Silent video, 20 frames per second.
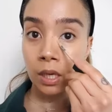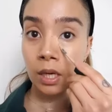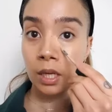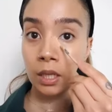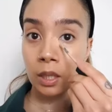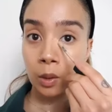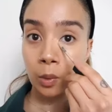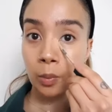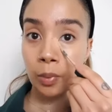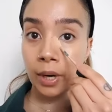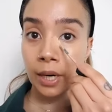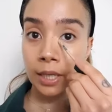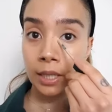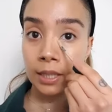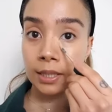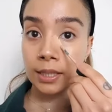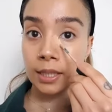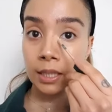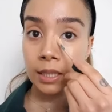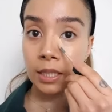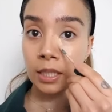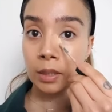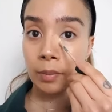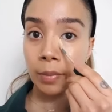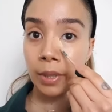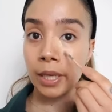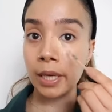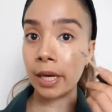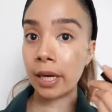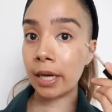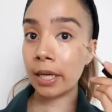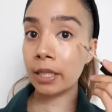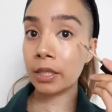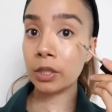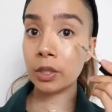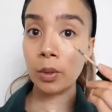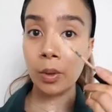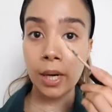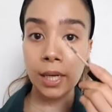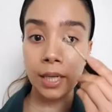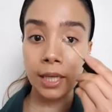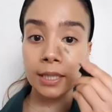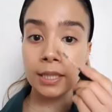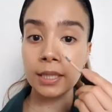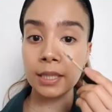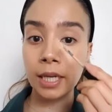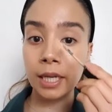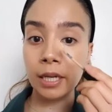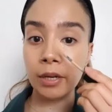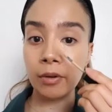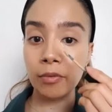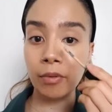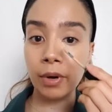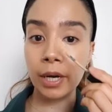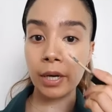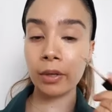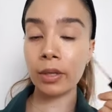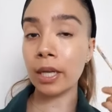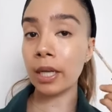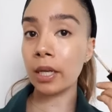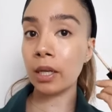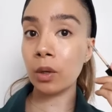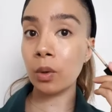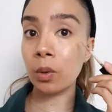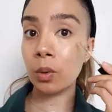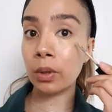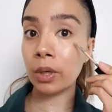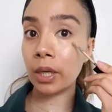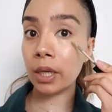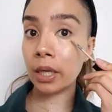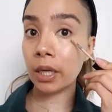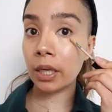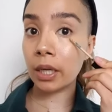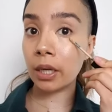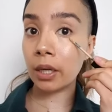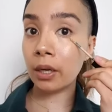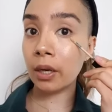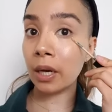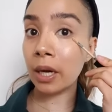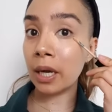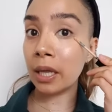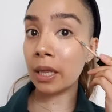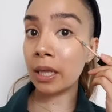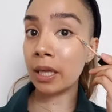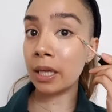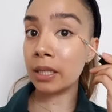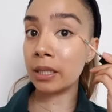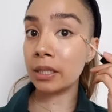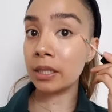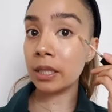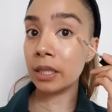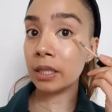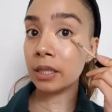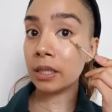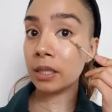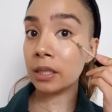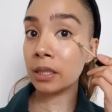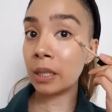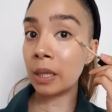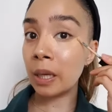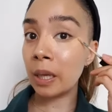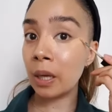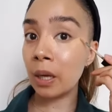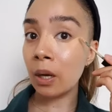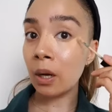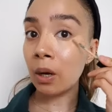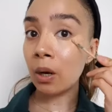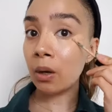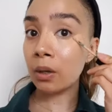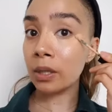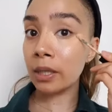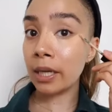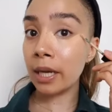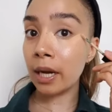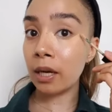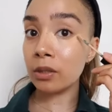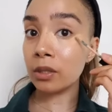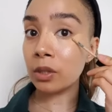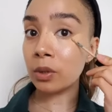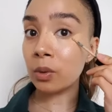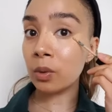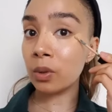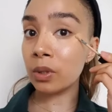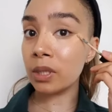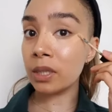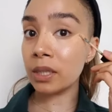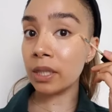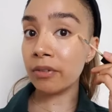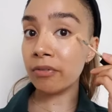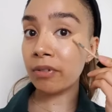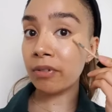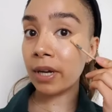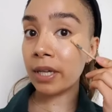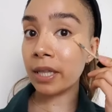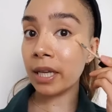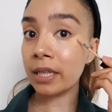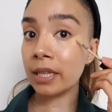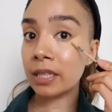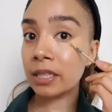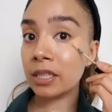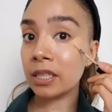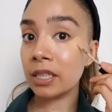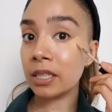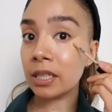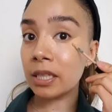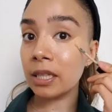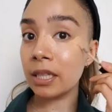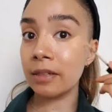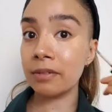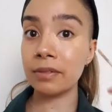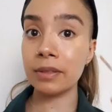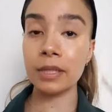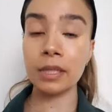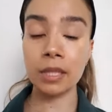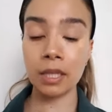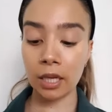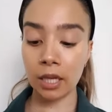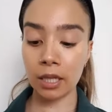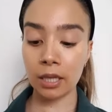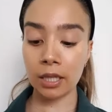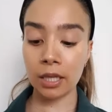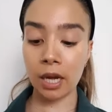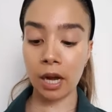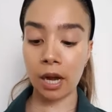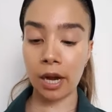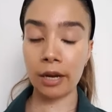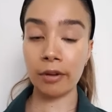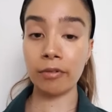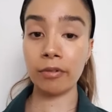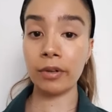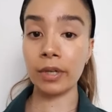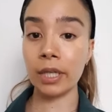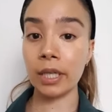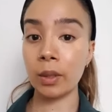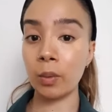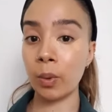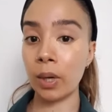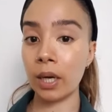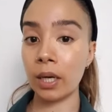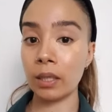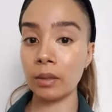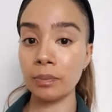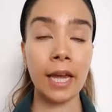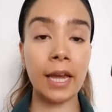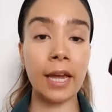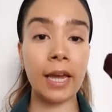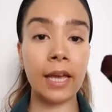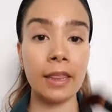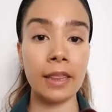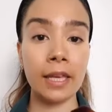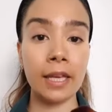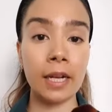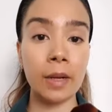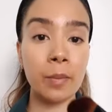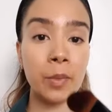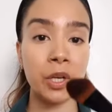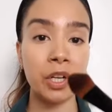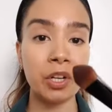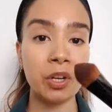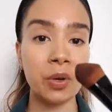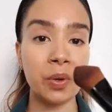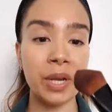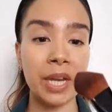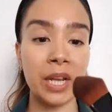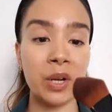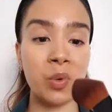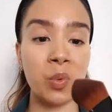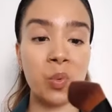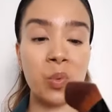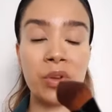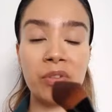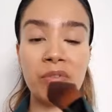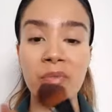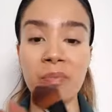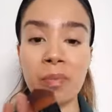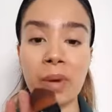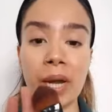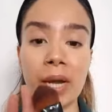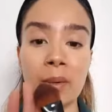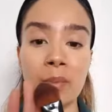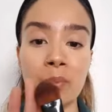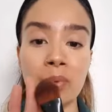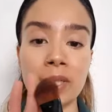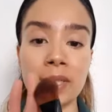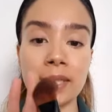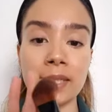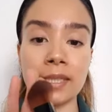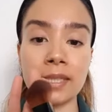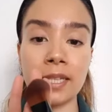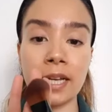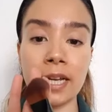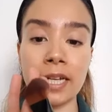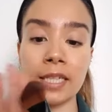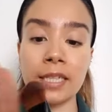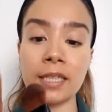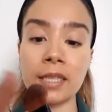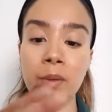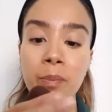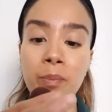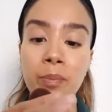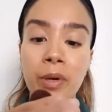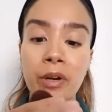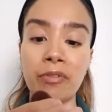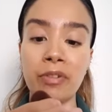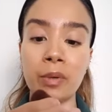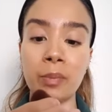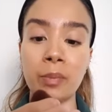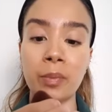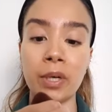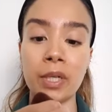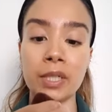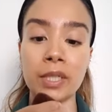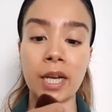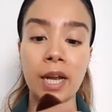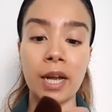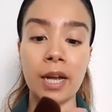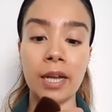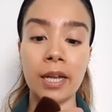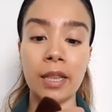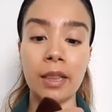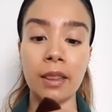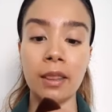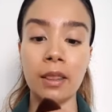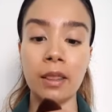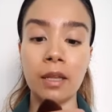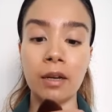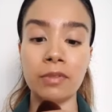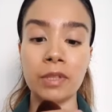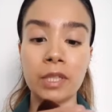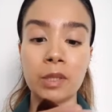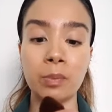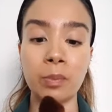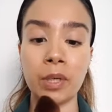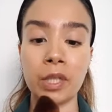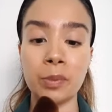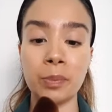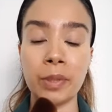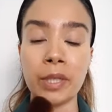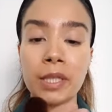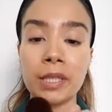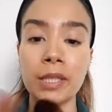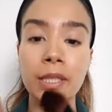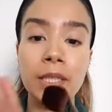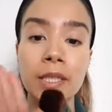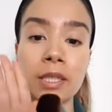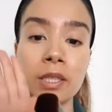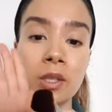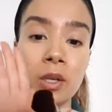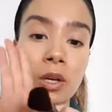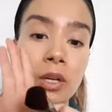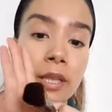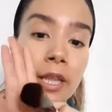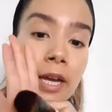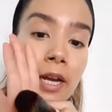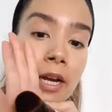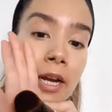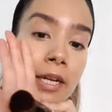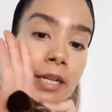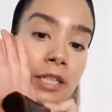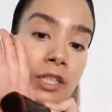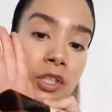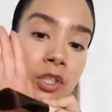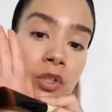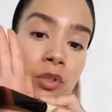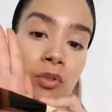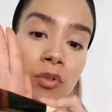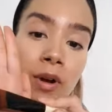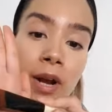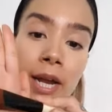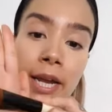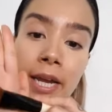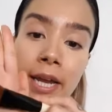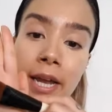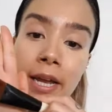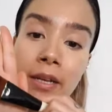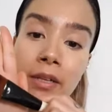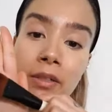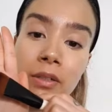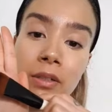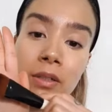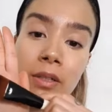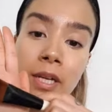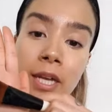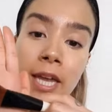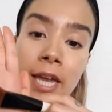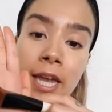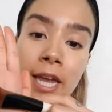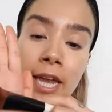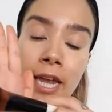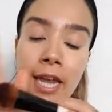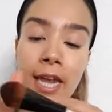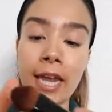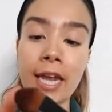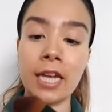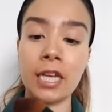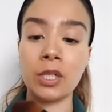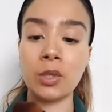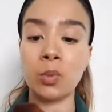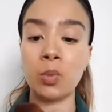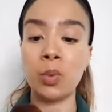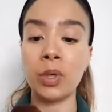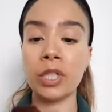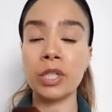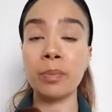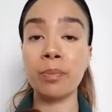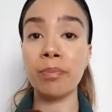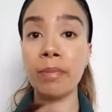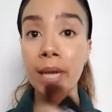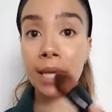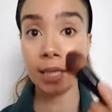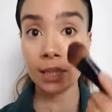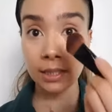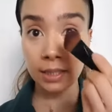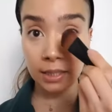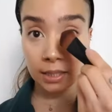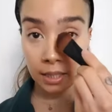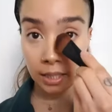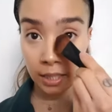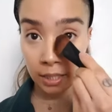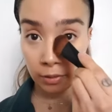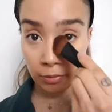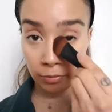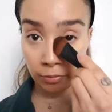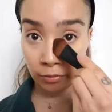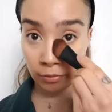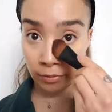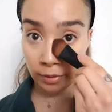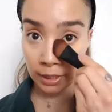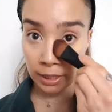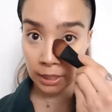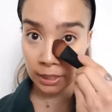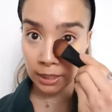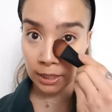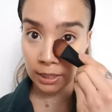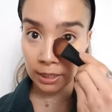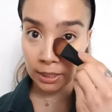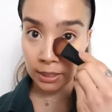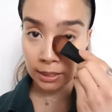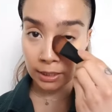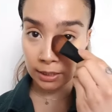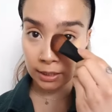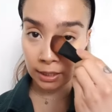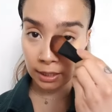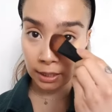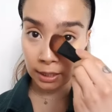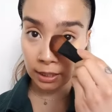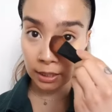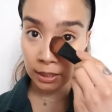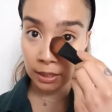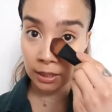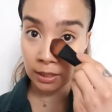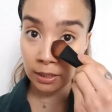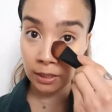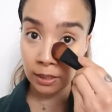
a little brightness underneath my eyes. So I like to take it right on the inner corner here, and then just on the outer corners. I find that this just lifts the eye really well. And then I'm going to go in with my Precise buffing brush. I love this brush because it's got that kind of triangle edge, which makes it really easy